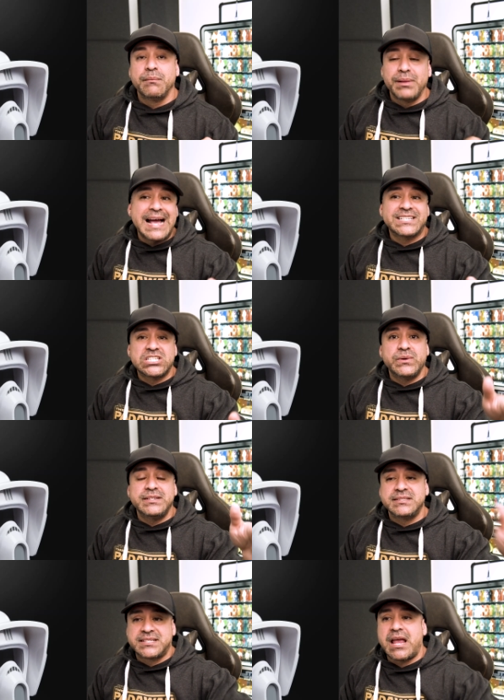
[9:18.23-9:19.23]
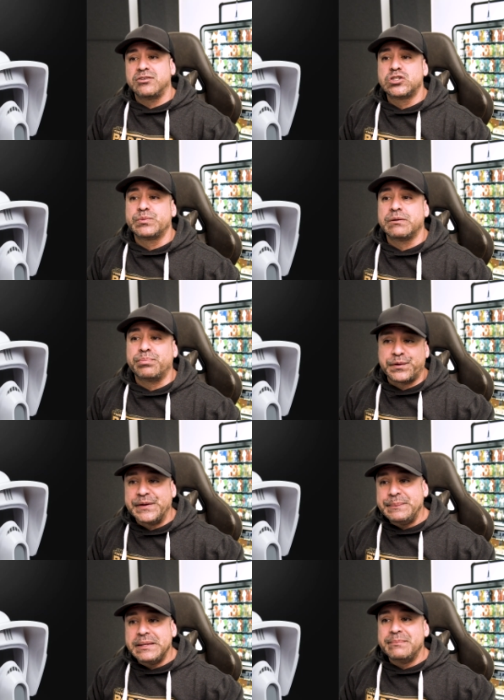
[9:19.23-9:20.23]
The Black Series Scout Trooper
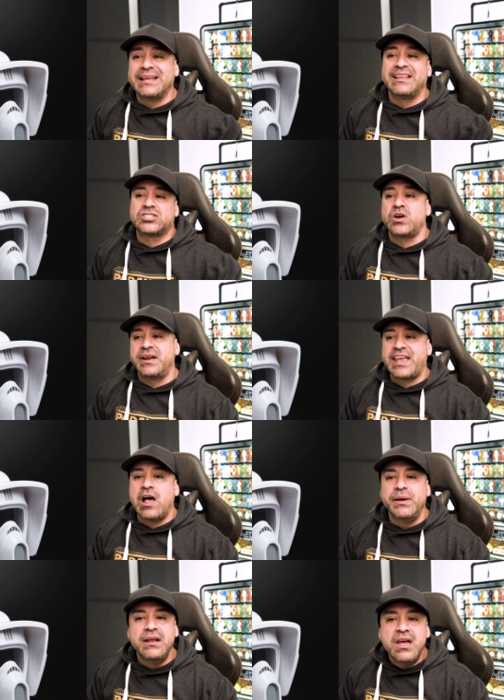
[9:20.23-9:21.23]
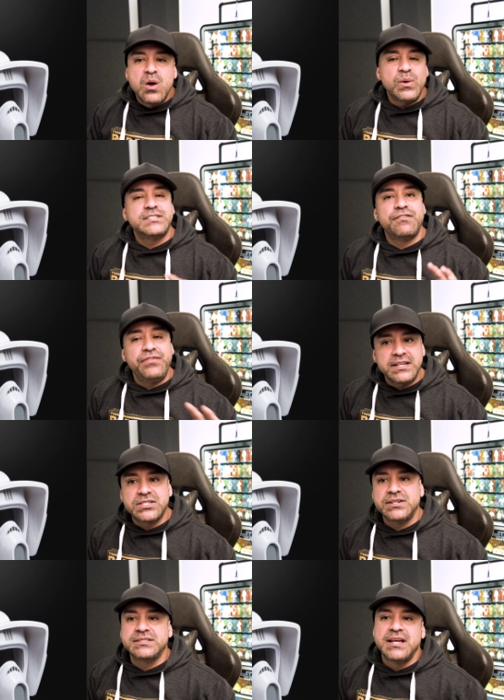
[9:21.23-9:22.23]
Premium Electronic Helmet, which
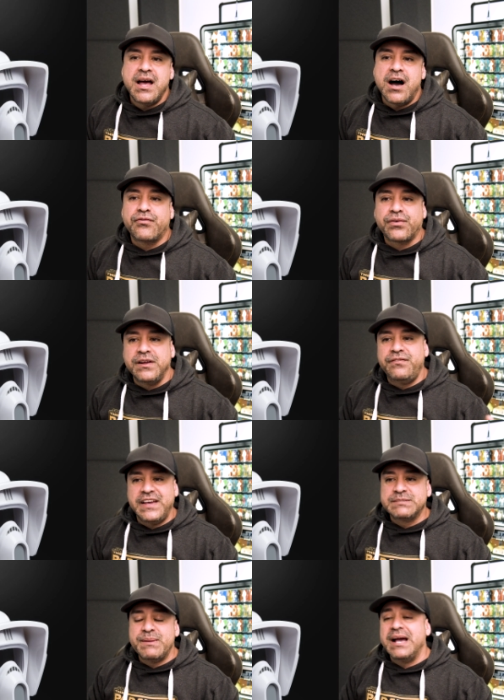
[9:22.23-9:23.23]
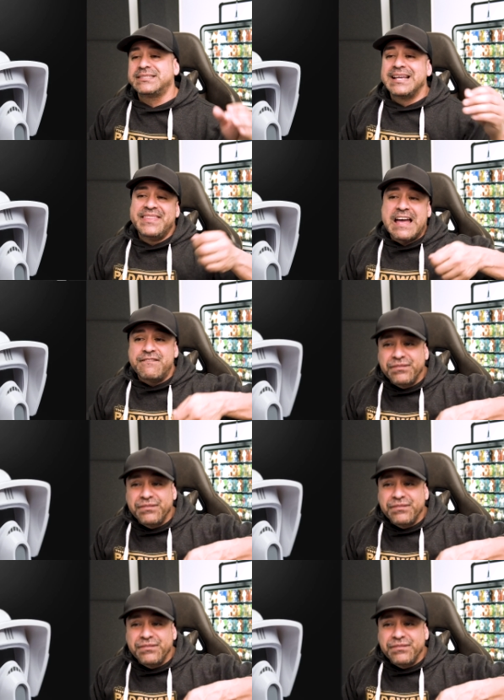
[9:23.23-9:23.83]
features a front face mask that